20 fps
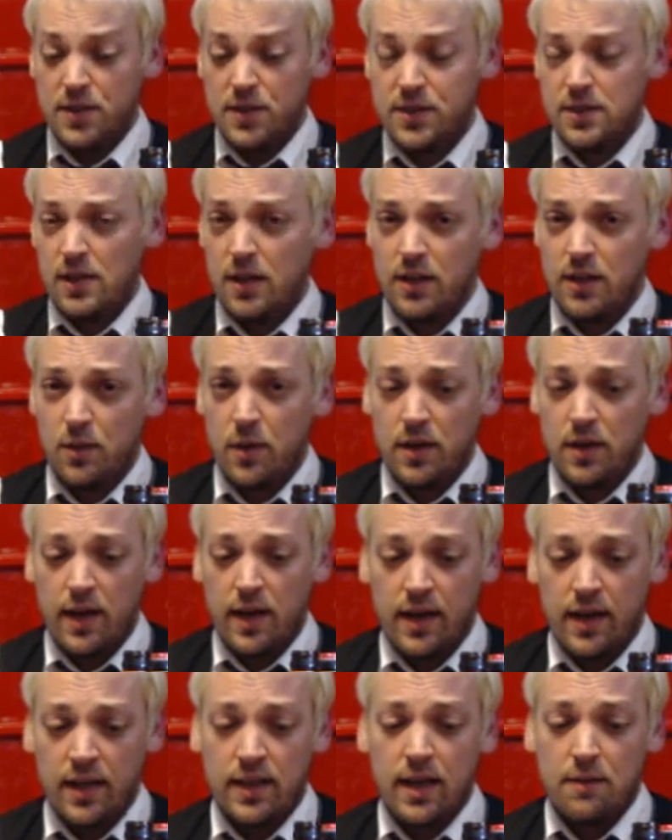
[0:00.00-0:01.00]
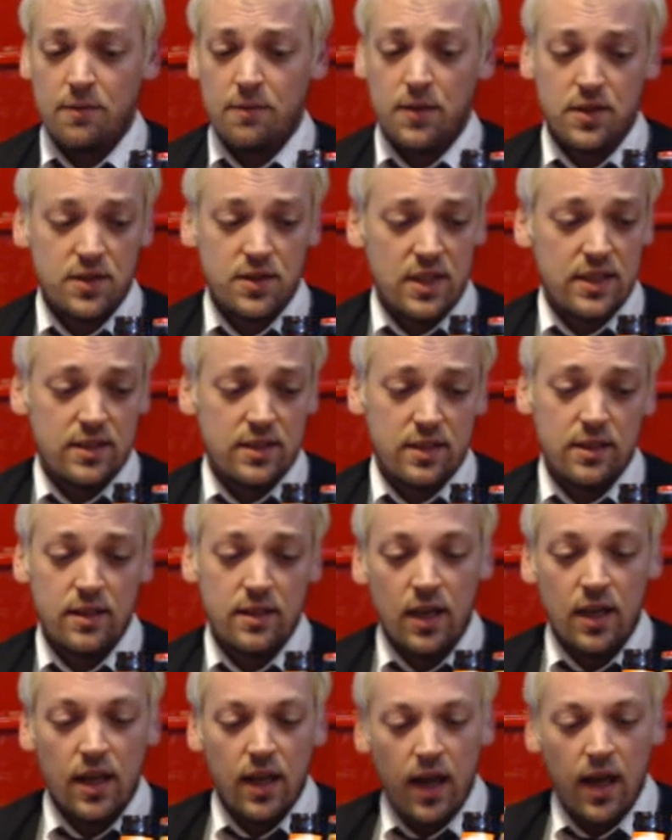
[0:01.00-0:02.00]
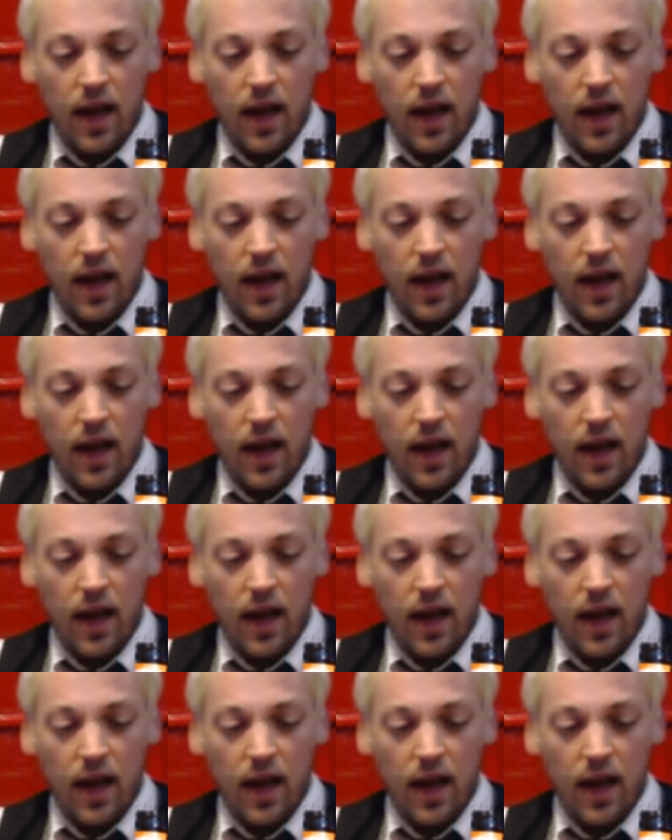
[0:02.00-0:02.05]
If this is the only one I can get this season,